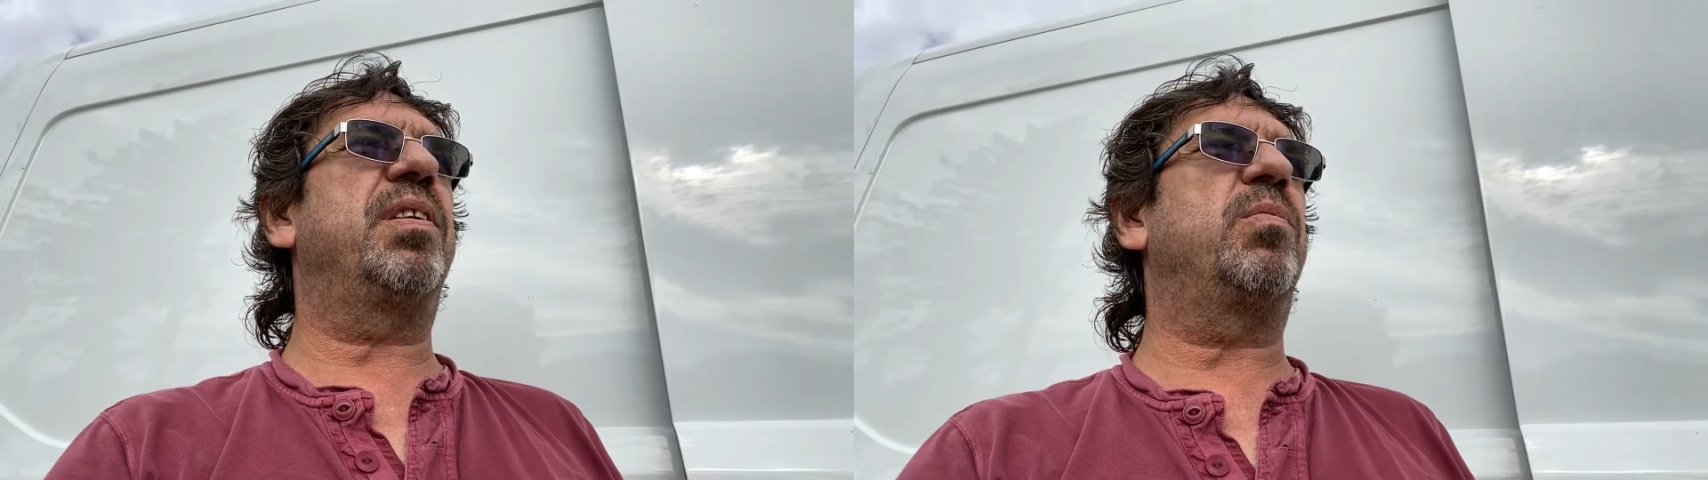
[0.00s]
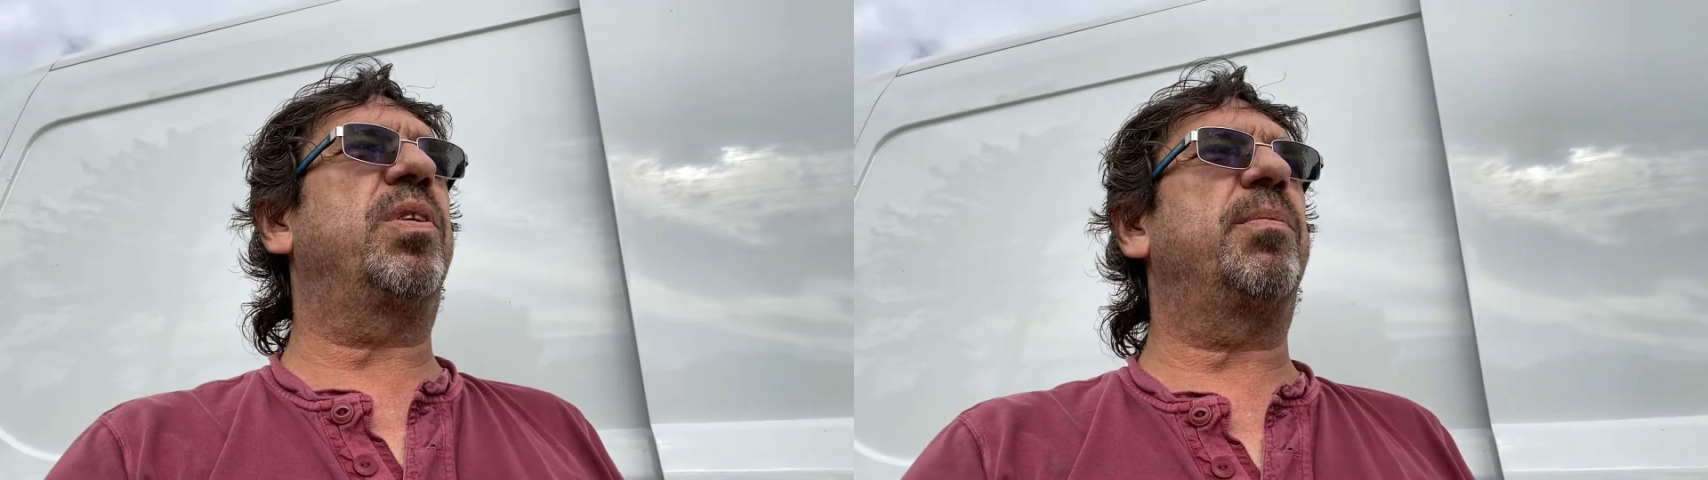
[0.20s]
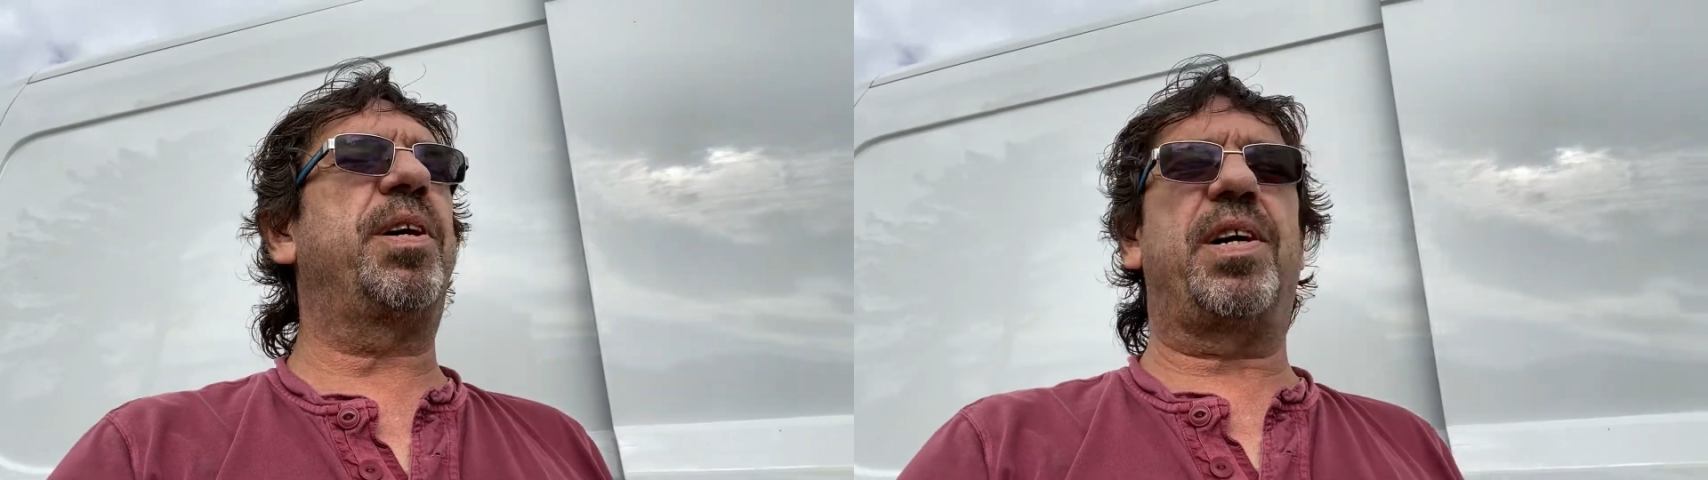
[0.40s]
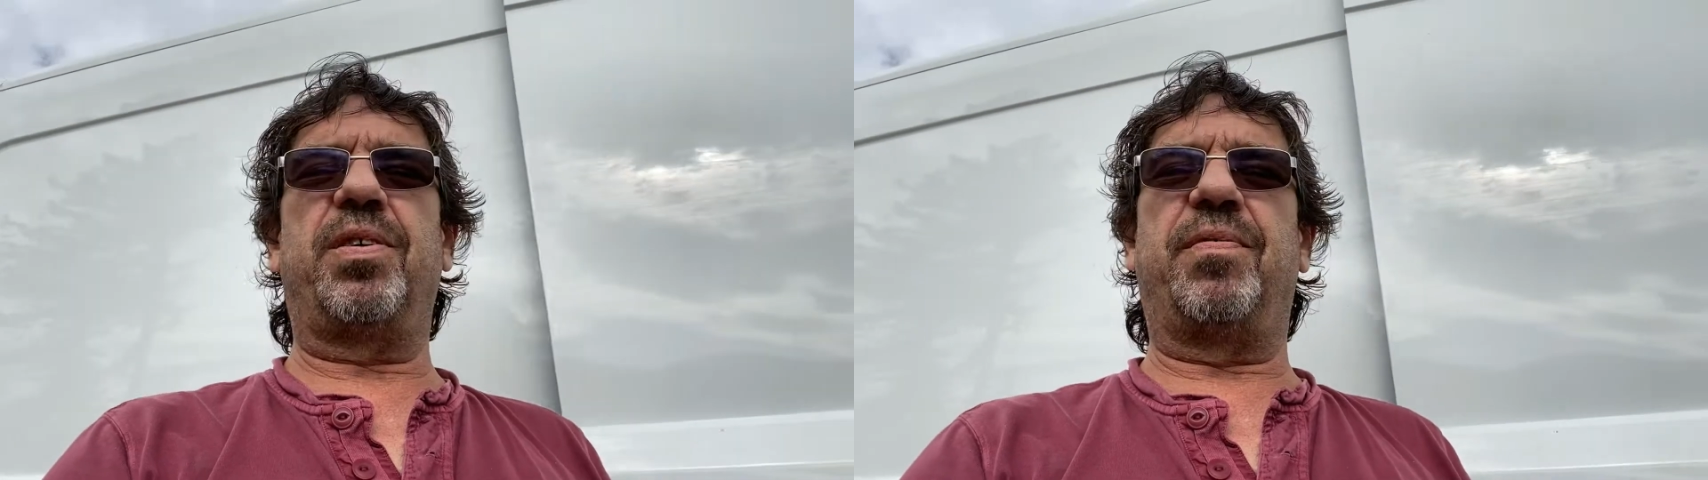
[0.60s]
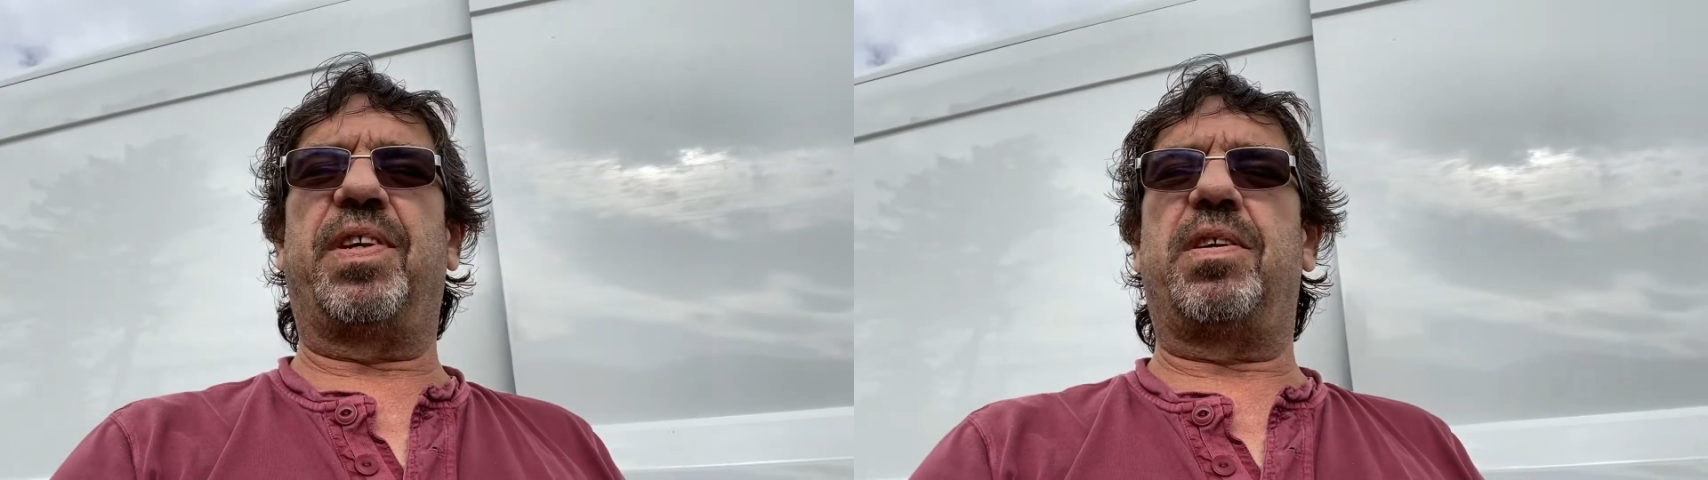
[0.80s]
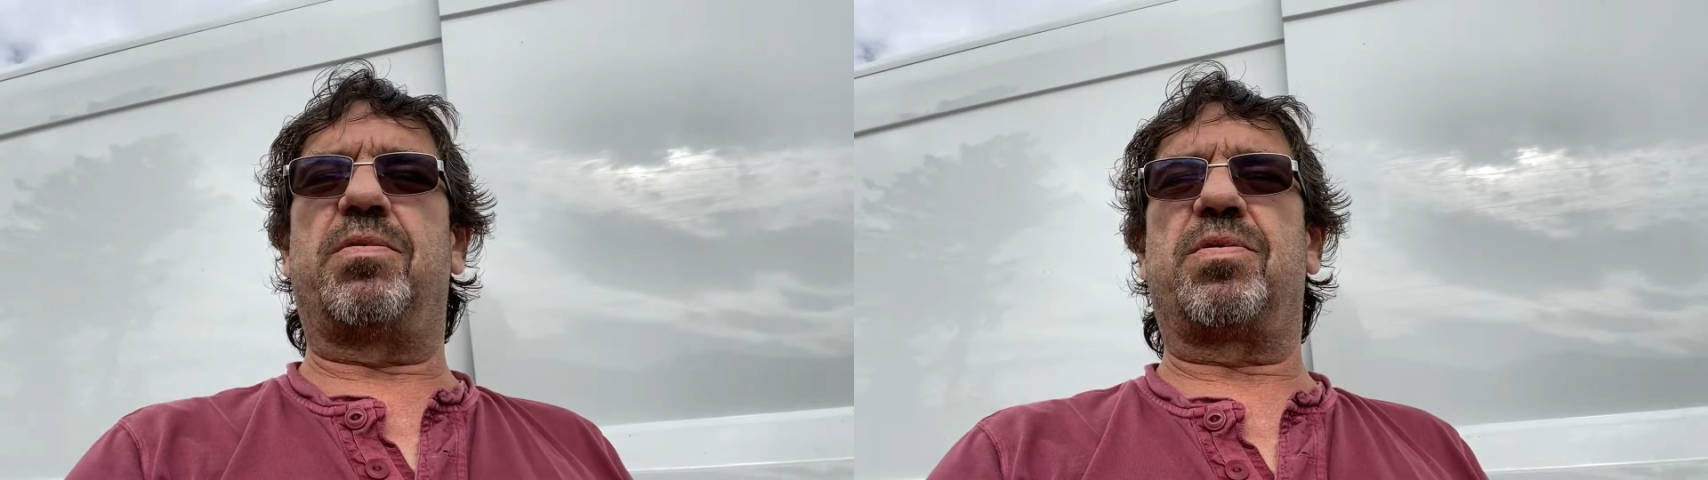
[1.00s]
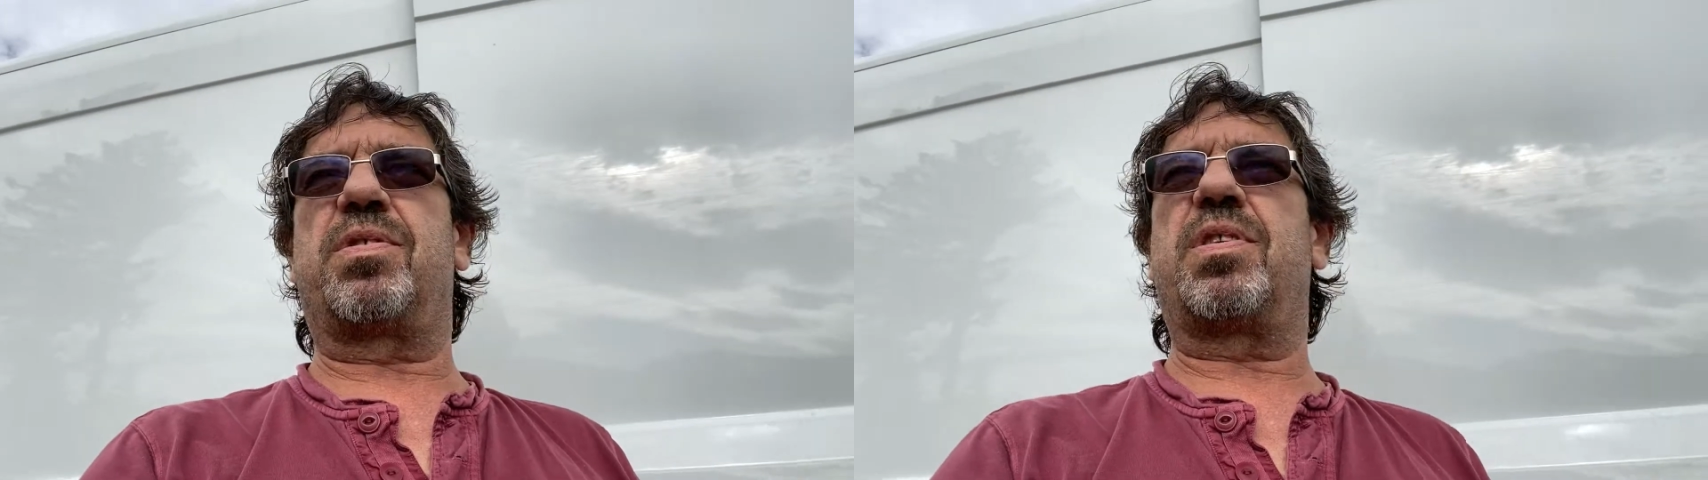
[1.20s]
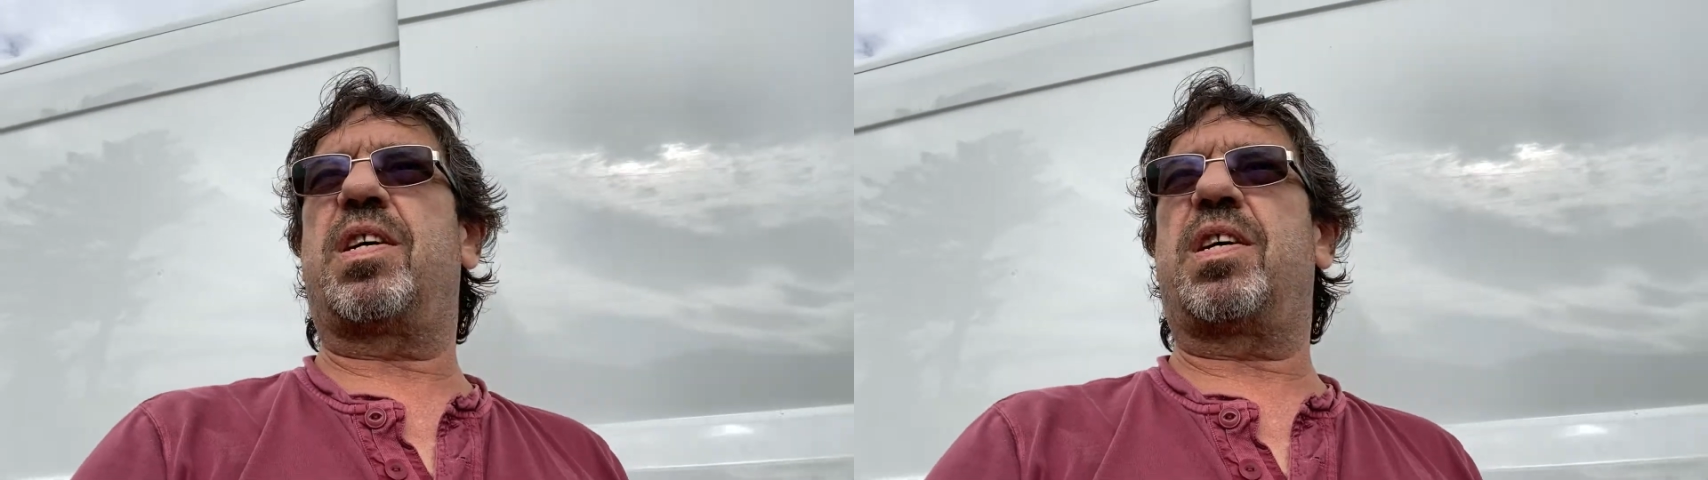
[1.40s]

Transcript: in one of my other videos,